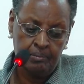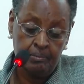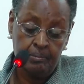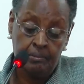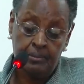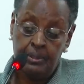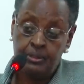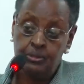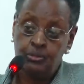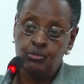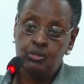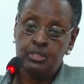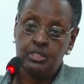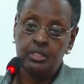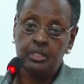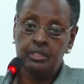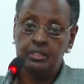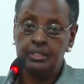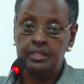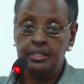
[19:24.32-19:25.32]
But
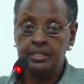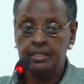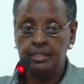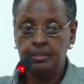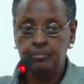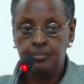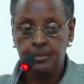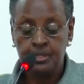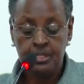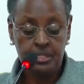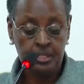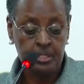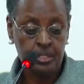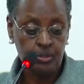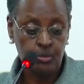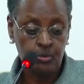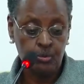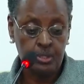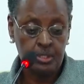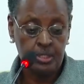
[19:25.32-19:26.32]
recently the
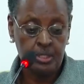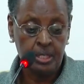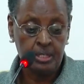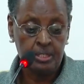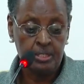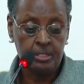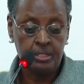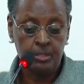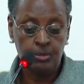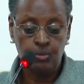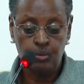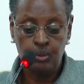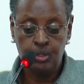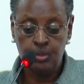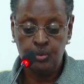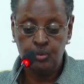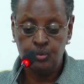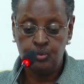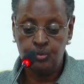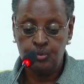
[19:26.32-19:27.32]
president was asking, when
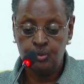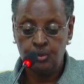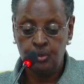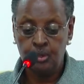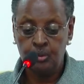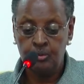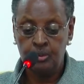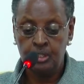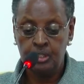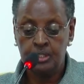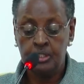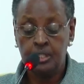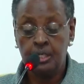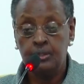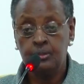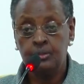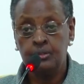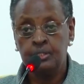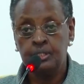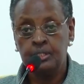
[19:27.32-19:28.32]
you throw out a
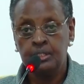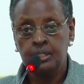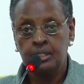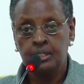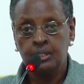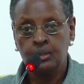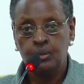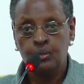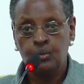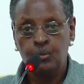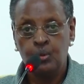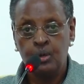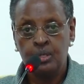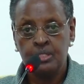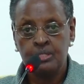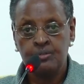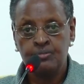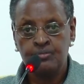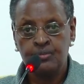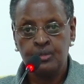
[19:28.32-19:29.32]
child who
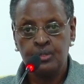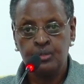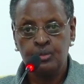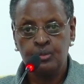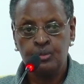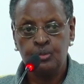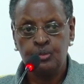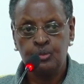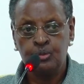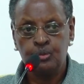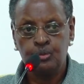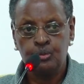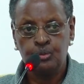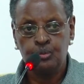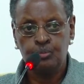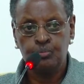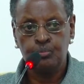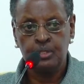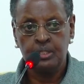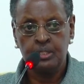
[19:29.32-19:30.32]
has failed
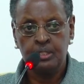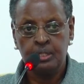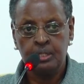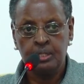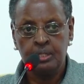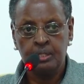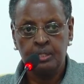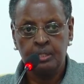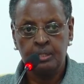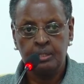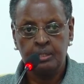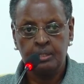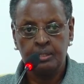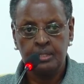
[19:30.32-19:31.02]
to bring a